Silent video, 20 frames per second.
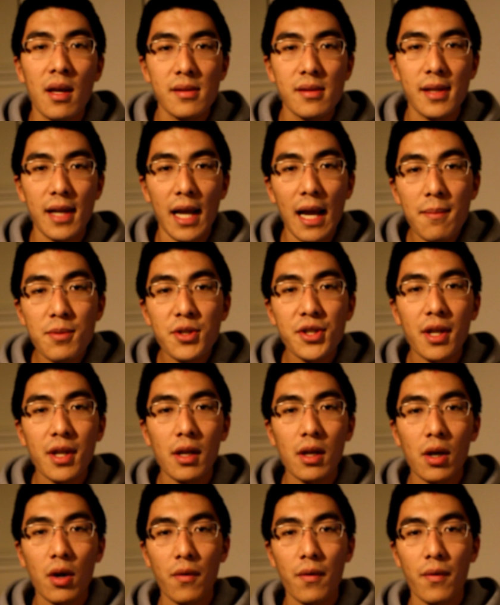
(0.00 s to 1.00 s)
Today I'm just going
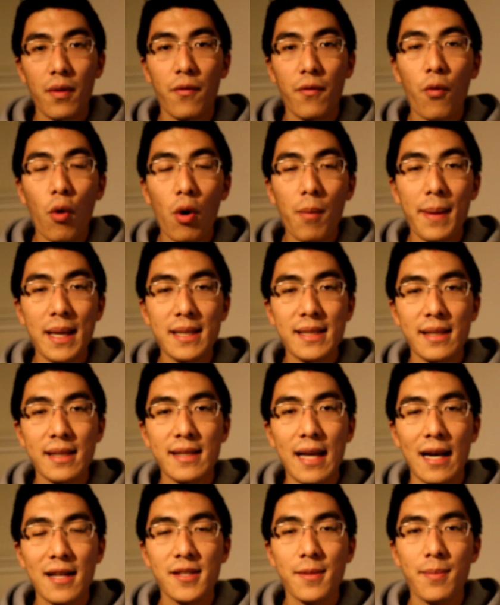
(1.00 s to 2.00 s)
to go over the 4 basic
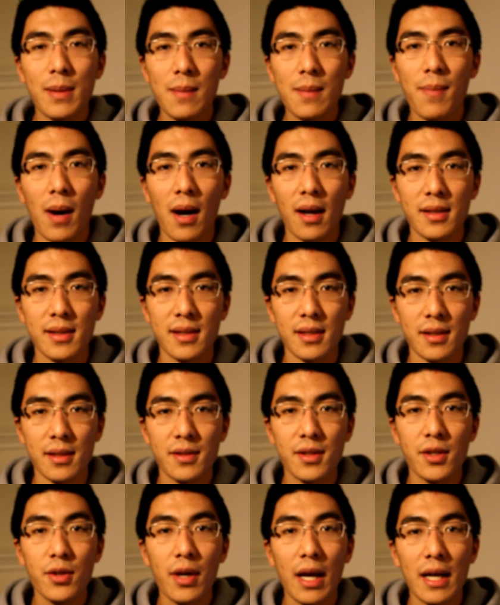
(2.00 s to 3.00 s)
sounds of beatboxing,
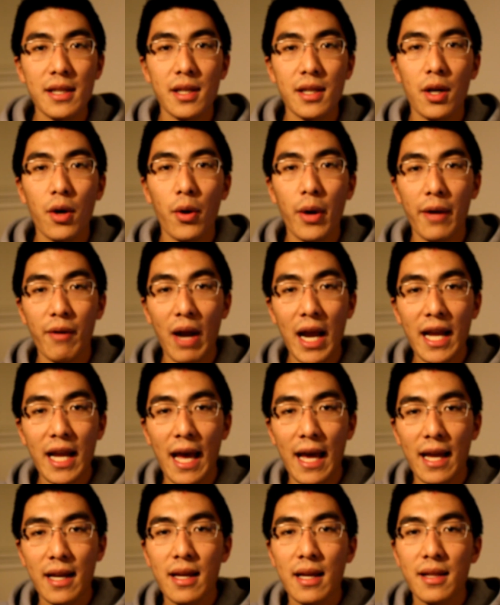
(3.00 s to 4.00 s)
so you guys can go right
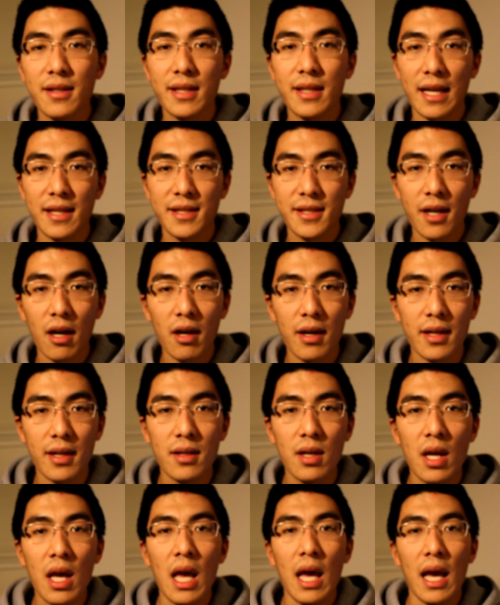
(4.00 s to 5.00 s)
ahead and get started
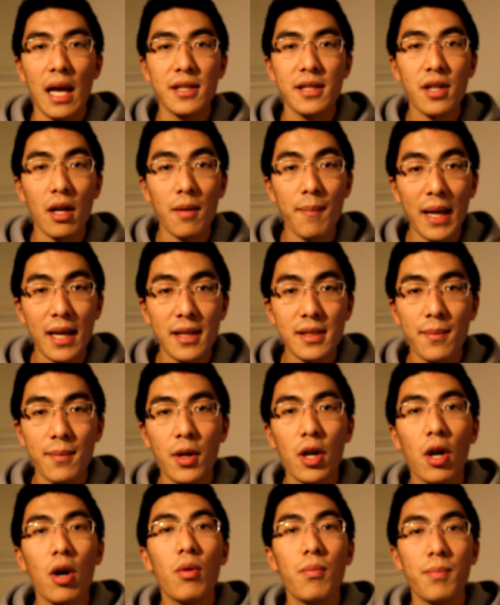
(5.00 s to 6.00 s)
and start making some of
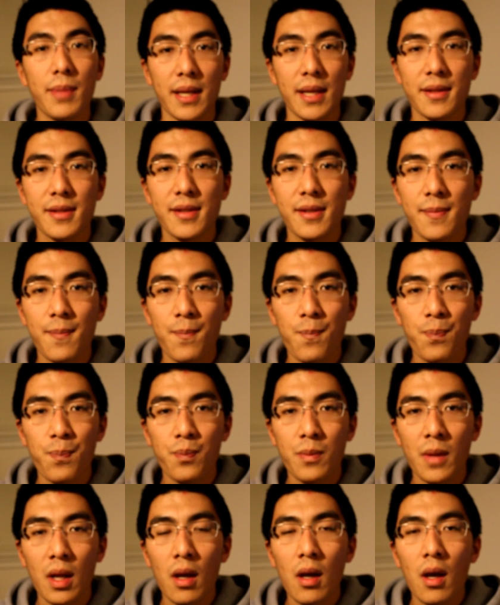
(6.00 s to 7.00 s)
your own beats.
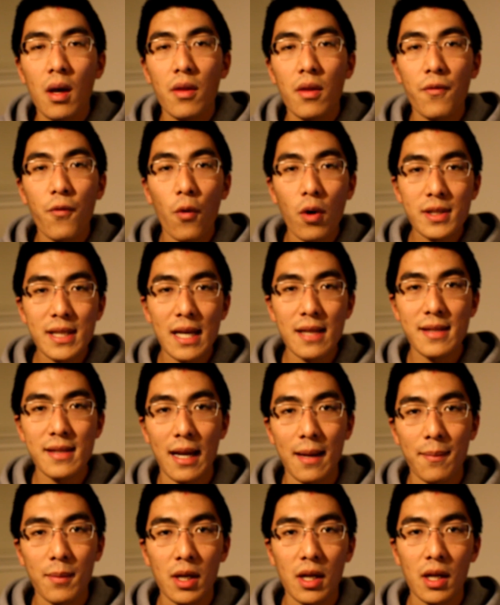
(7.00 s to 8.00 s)
The 4 sounds that
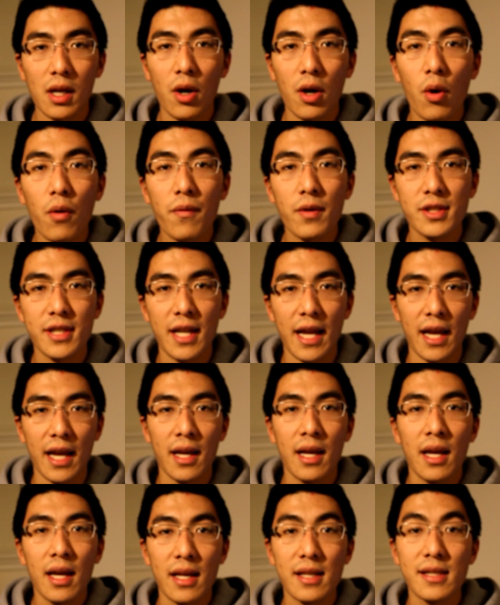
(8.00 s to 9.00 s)
I'm going to go over today
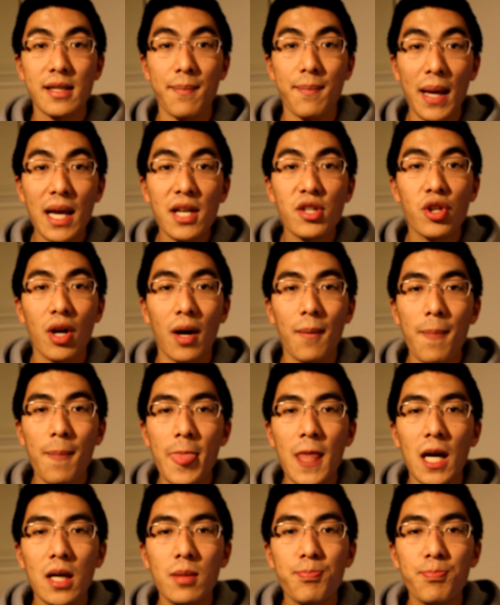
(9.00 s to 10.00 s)
is the bass drum,
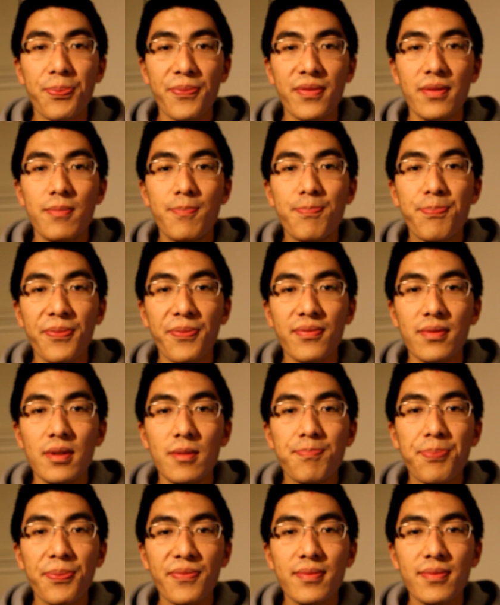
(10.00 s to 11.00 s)

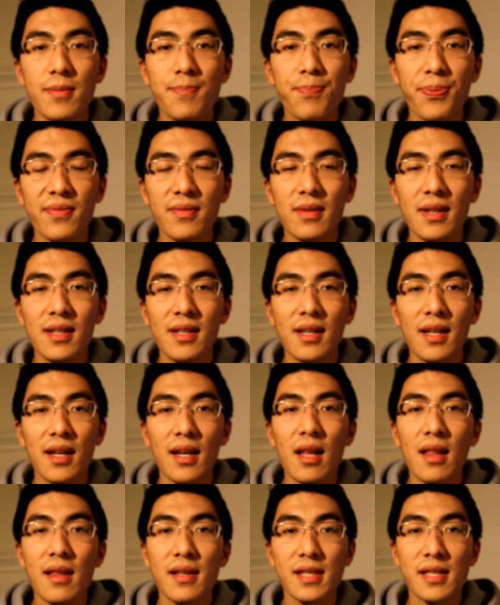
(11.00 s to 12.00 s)

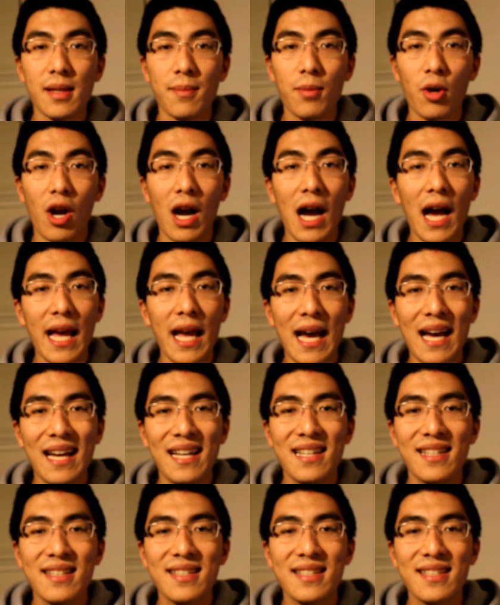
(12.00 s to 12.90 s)
the cymbal or hi-hat,